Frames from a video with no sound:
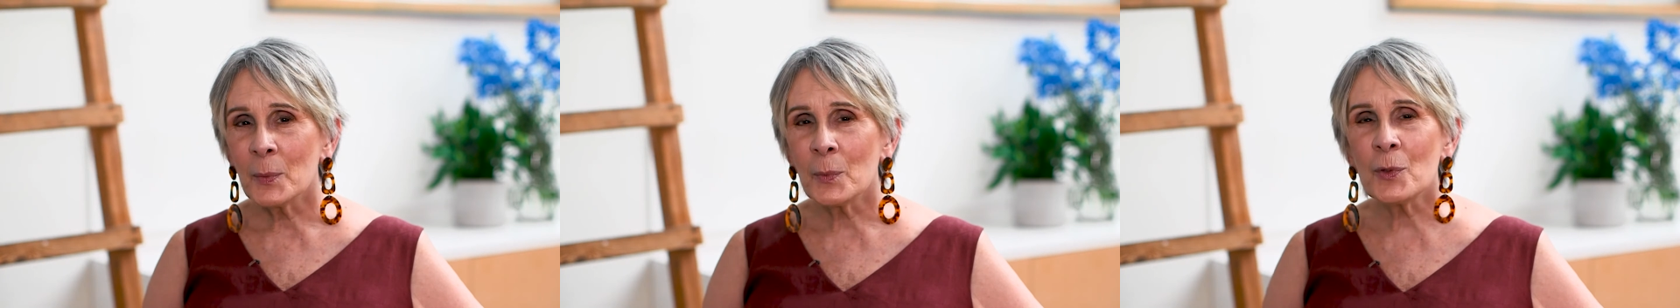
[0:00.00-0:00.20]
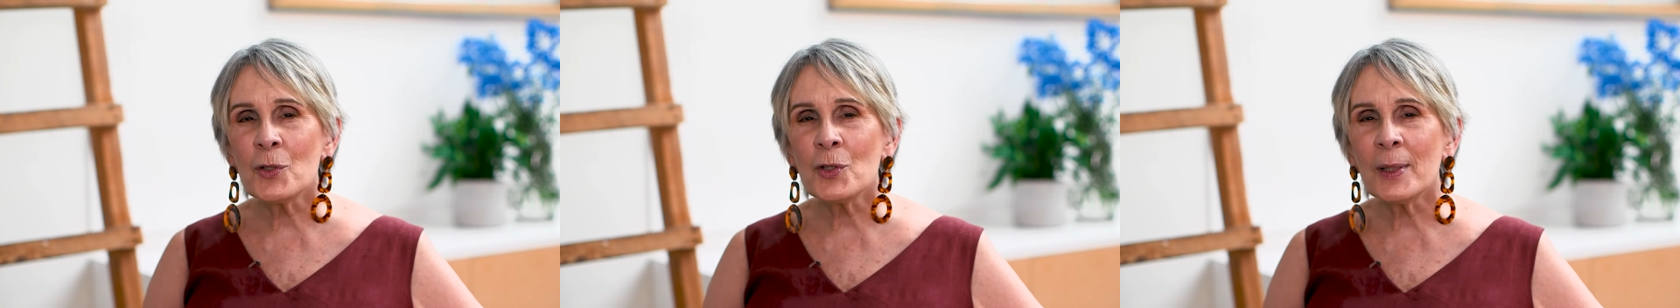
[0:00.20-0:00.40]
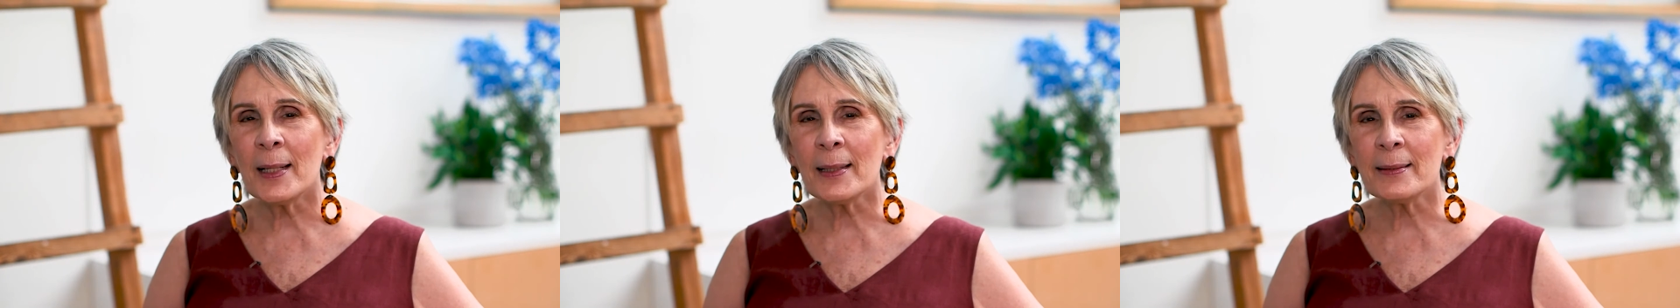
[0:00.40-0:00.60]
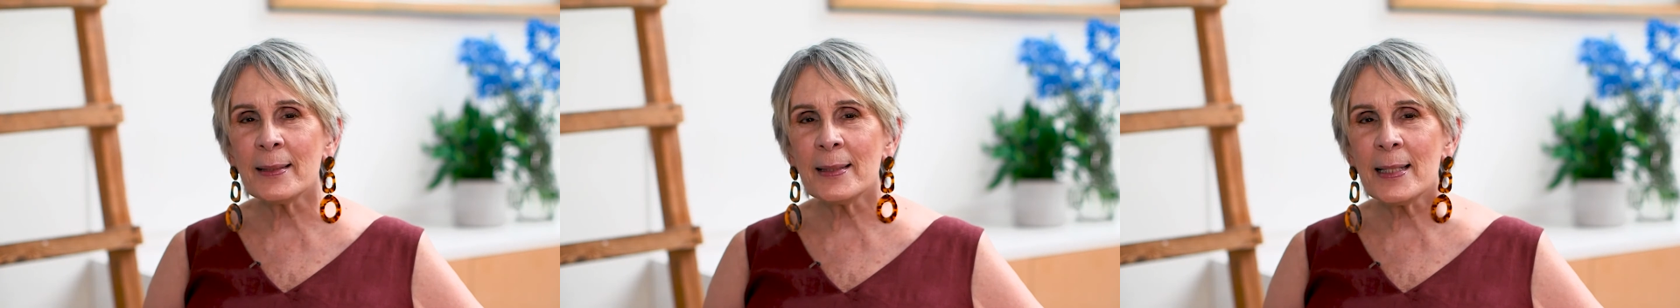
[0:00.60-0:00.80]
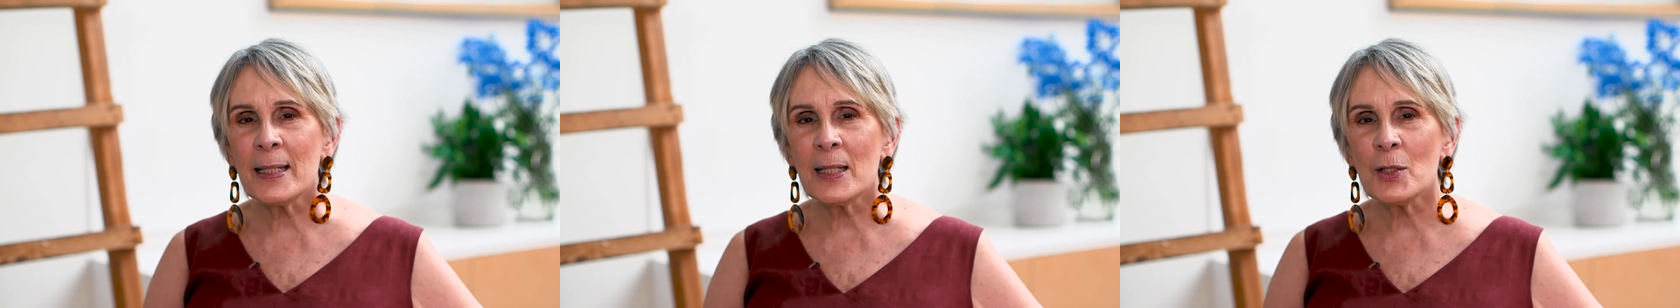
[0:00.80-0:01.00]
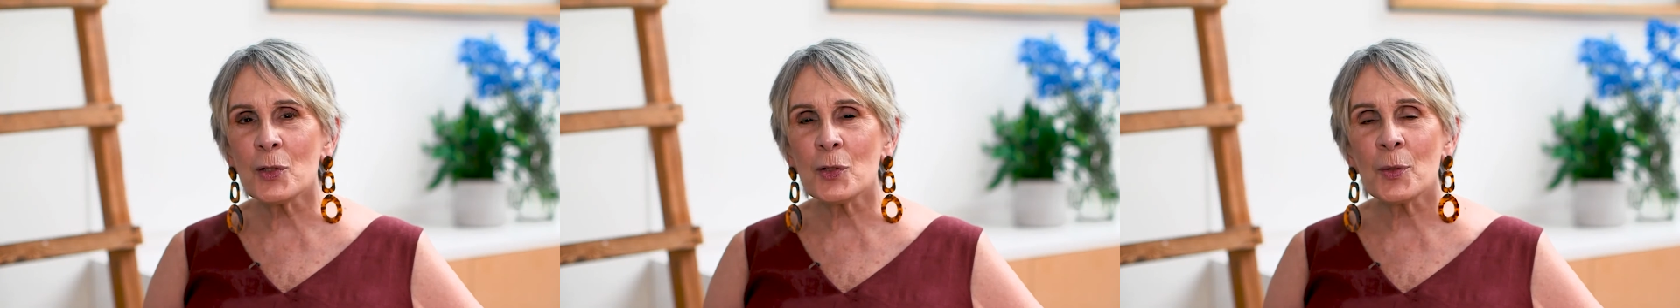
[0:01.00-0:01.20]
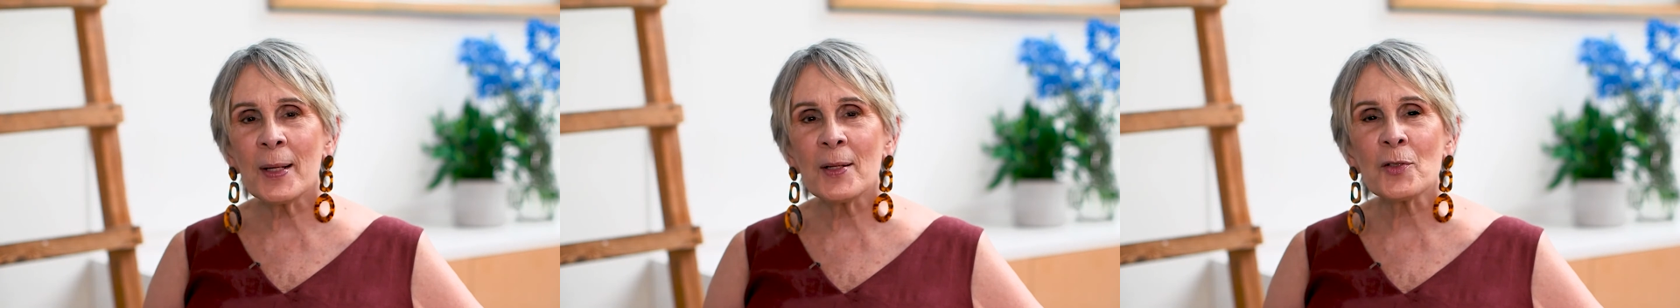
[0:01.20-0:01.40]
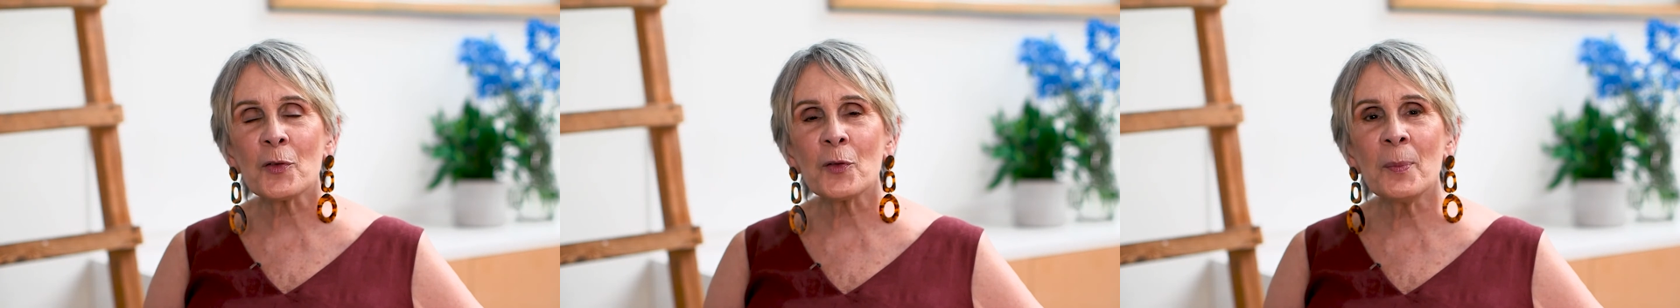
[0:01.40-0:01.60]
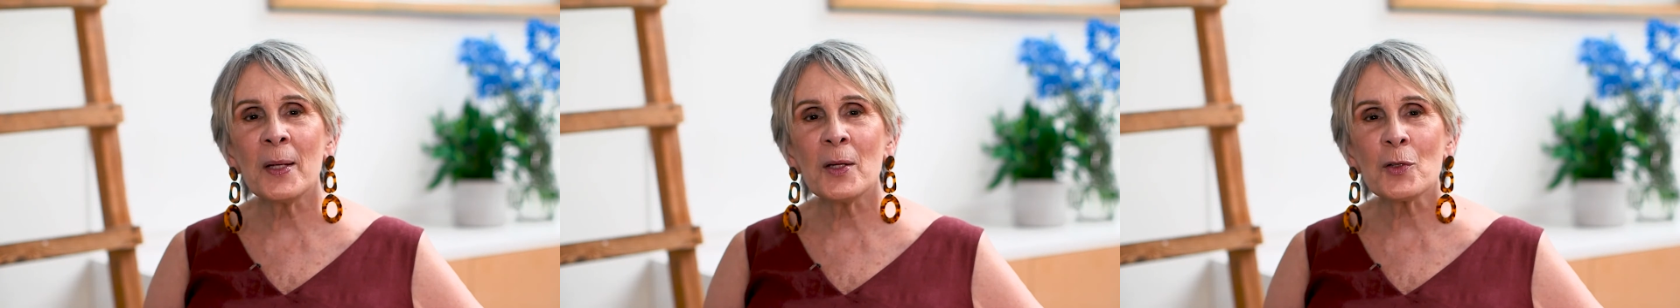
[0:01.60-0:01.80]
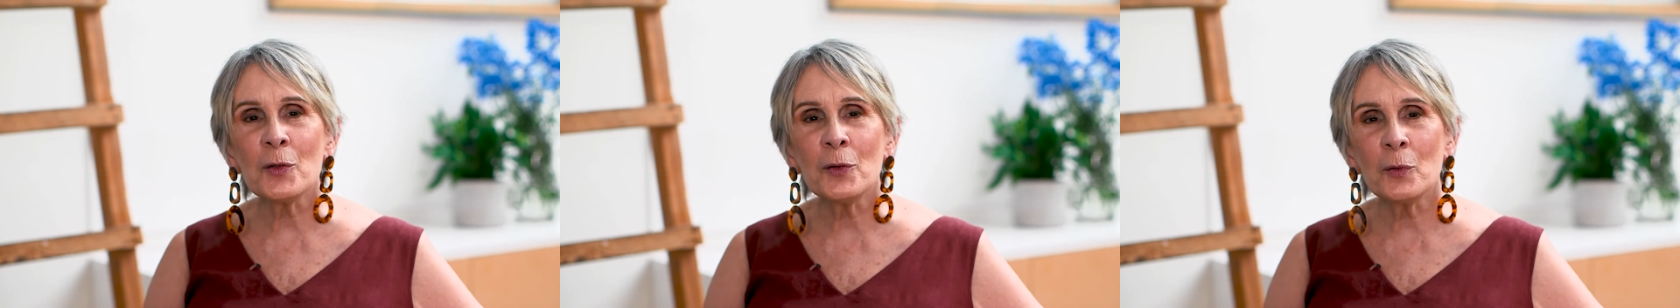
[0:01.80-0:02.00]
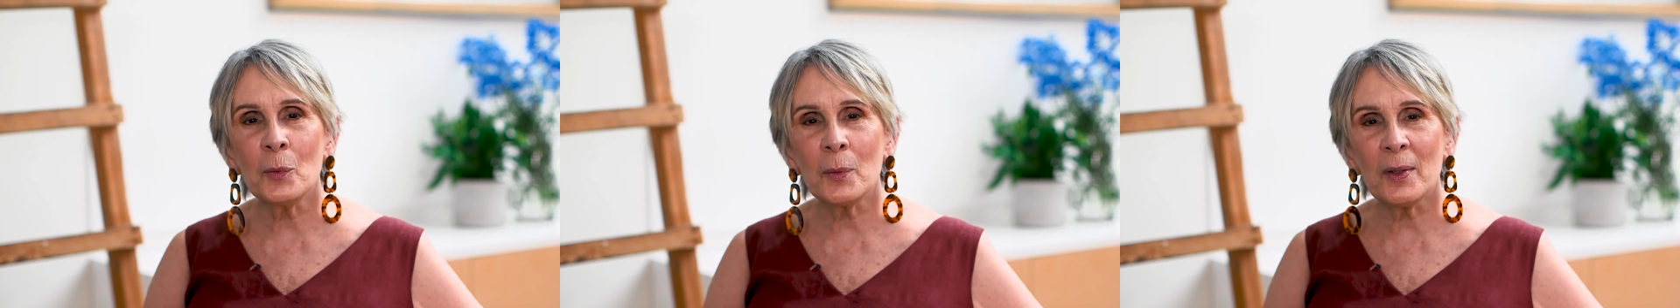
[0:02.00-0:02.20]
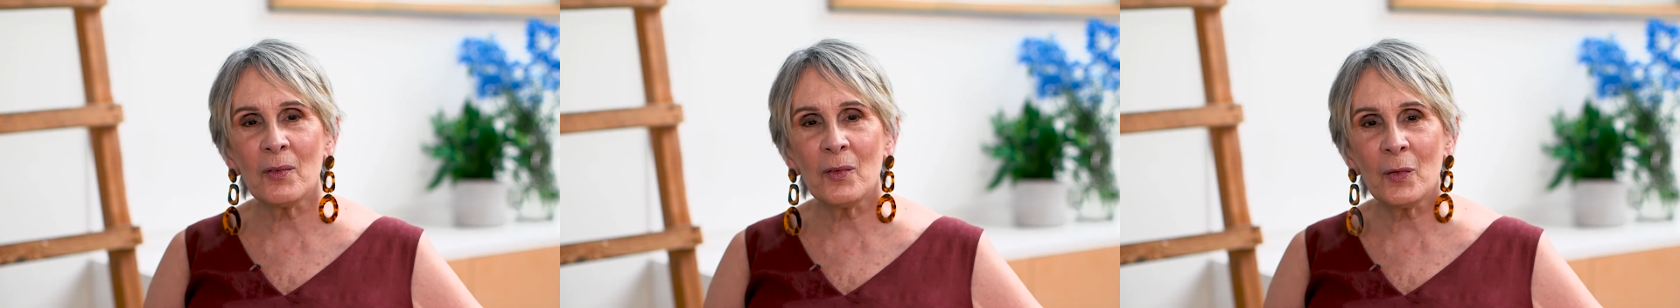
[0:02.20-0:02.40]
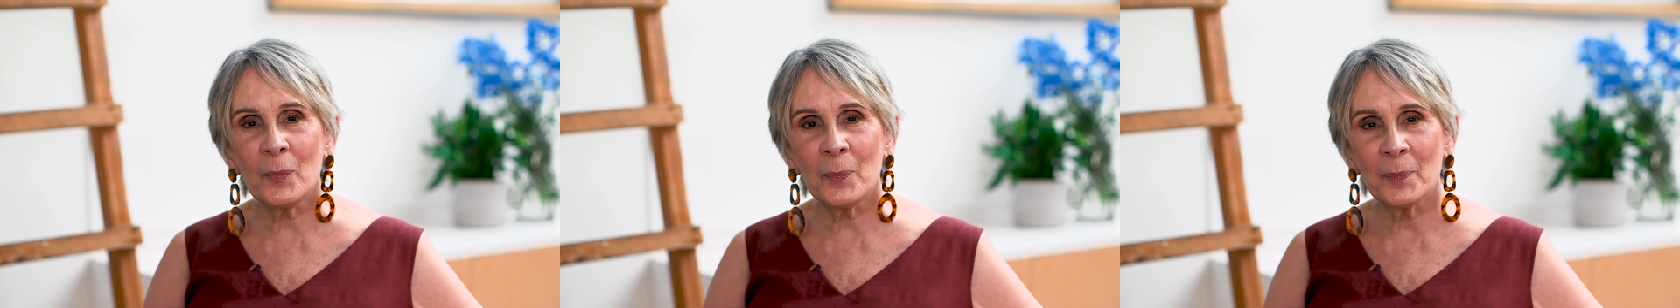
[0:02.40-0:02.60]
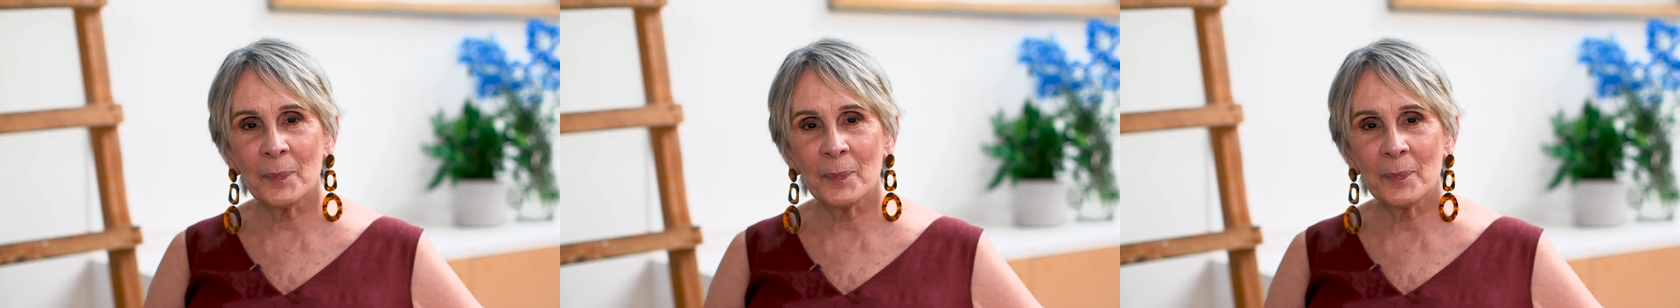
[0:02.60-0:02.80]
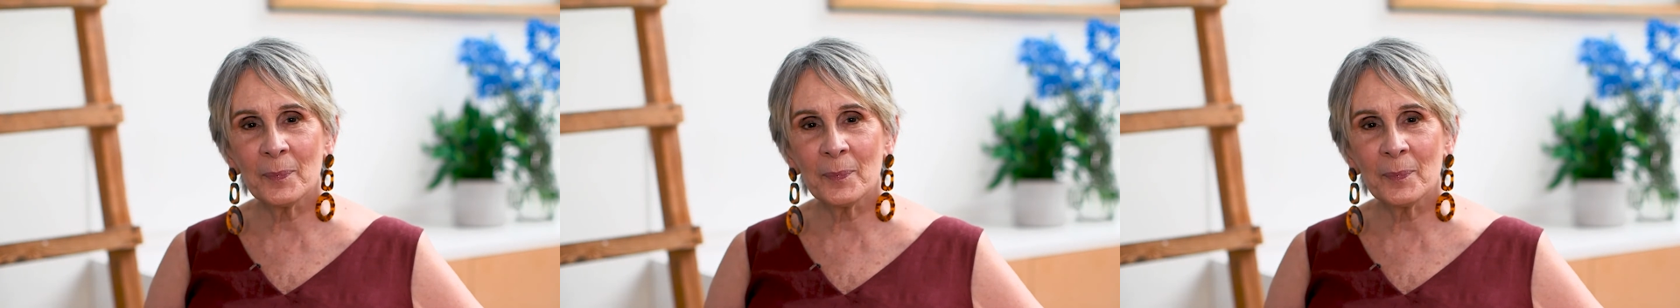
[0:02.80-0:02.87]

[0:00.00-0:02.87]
Would you like to teach transformational wisdom?